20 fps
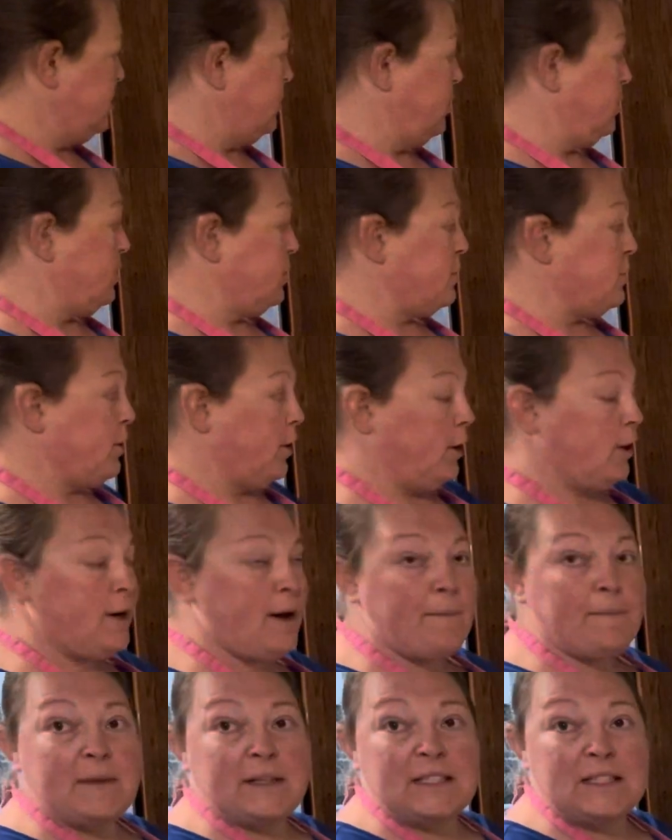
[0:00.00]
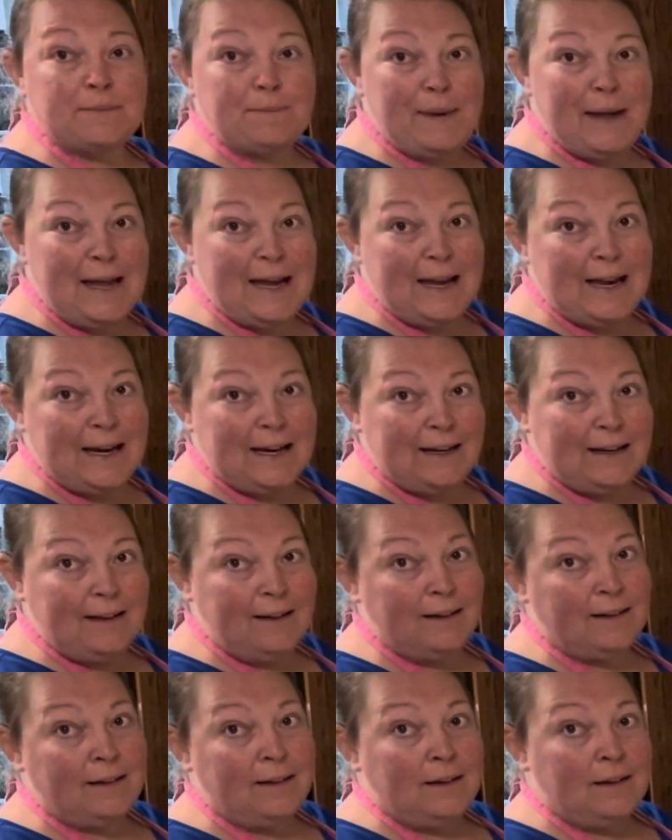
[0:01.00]
you can turn up the speed
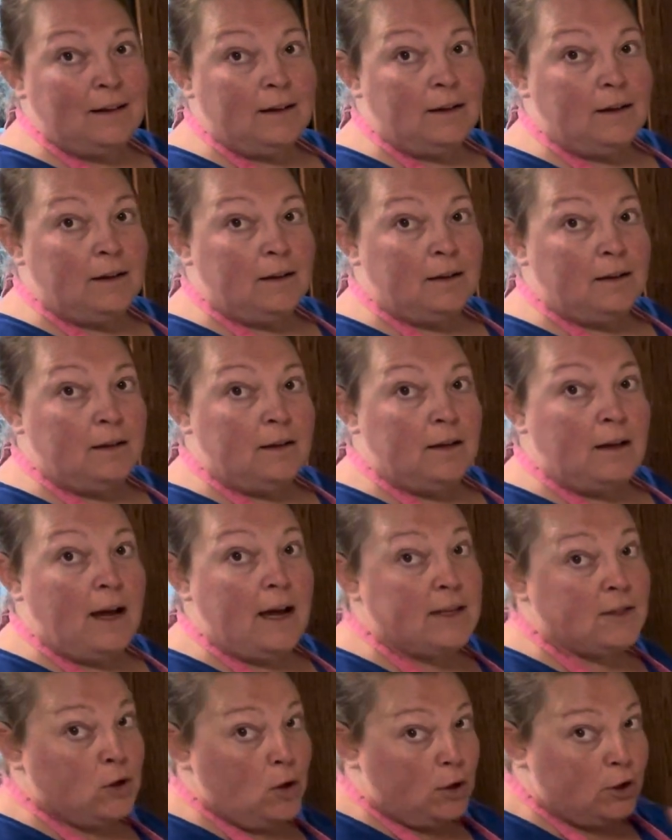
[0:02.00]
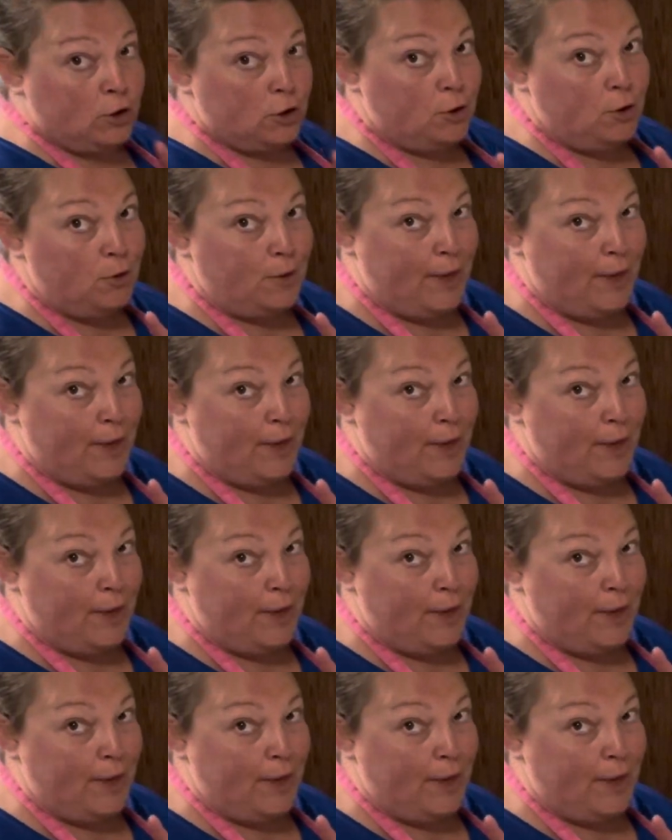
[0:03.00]
as long as you do